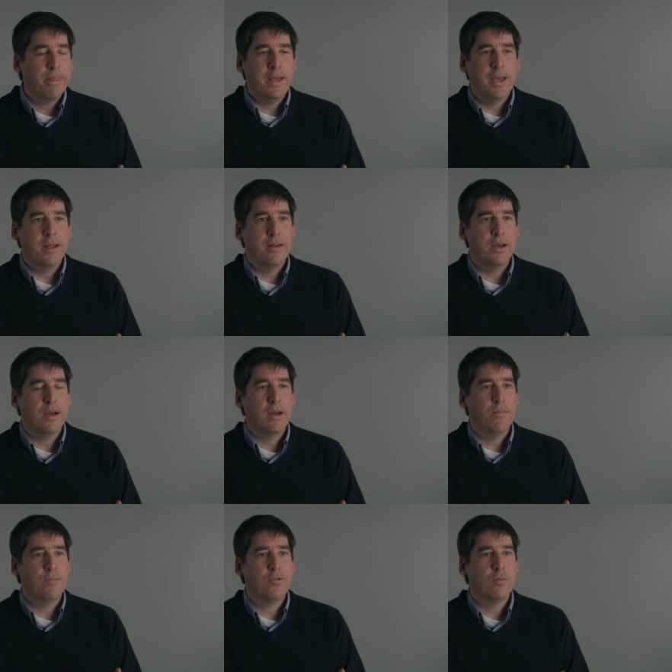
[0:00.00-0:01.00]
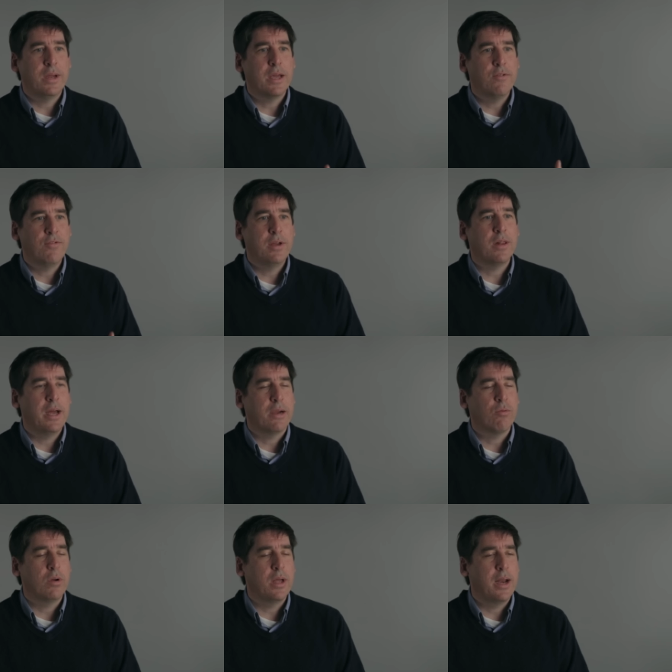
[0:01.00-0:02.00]
and um, so we can feel
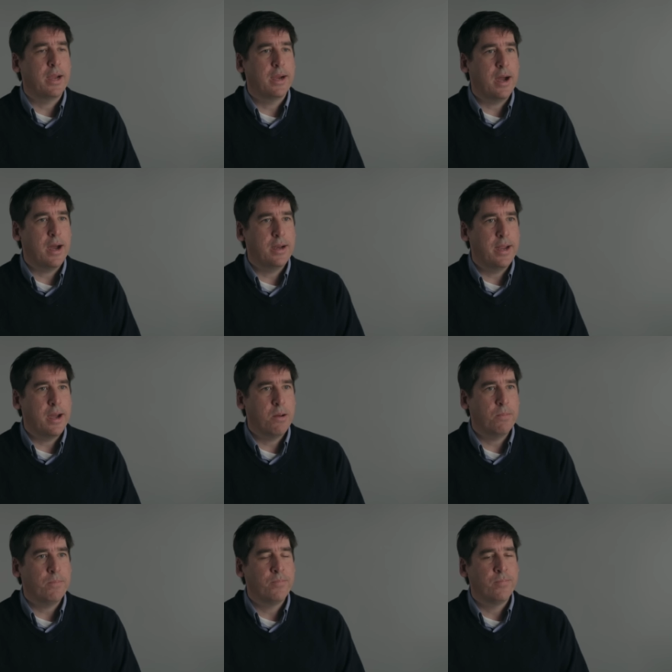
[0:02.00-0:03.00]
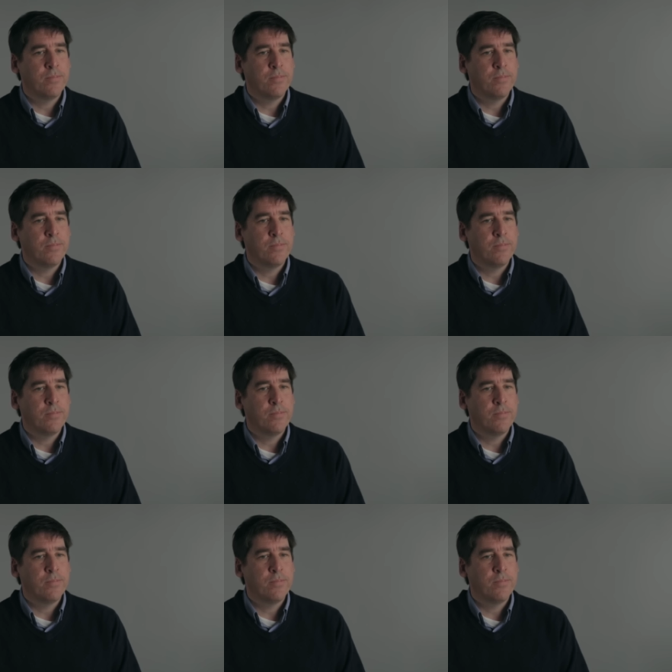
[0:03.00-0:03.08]
like we're letting God down,